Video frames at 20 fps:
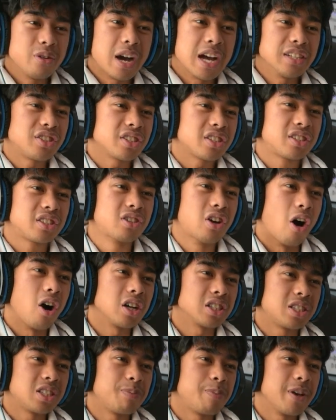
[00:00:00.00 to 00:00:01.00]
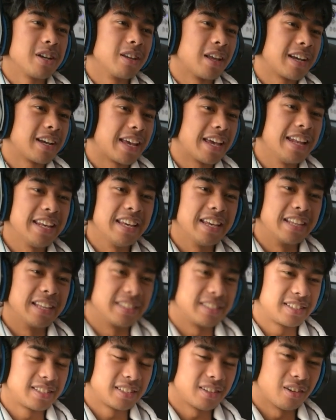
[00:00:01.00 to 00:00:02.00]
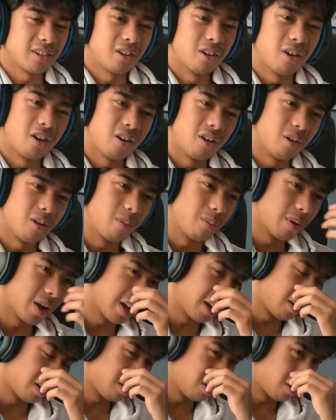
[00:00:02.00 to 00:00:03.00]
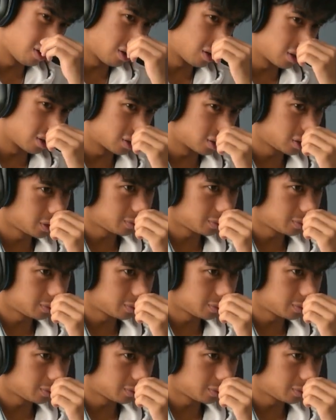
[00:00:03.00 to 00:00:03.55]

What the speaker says: guys just gossiping like idiots. Oh my gosh.